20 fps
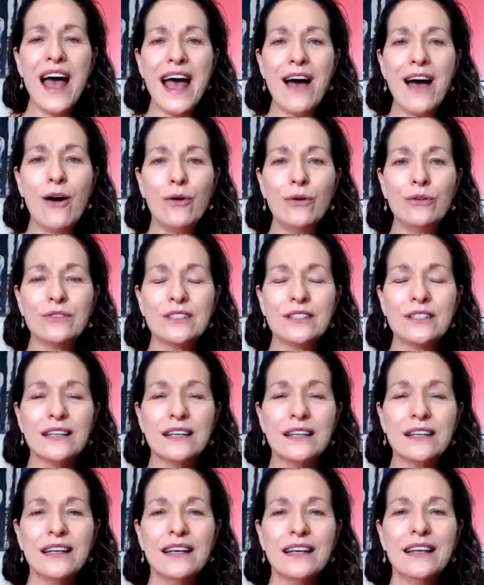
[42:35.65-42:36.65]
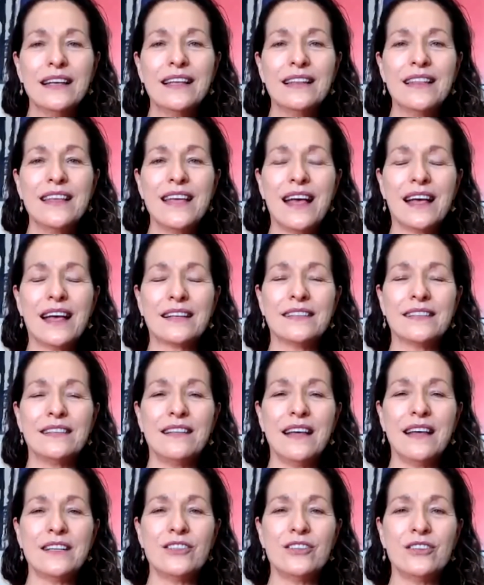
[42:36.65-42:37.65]
out the
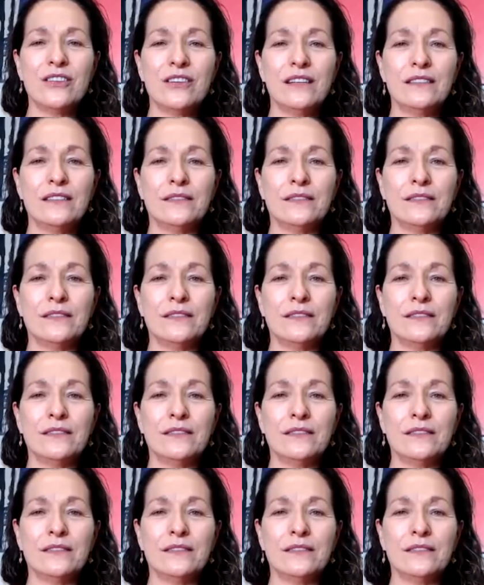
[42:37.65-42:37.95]
exhalation.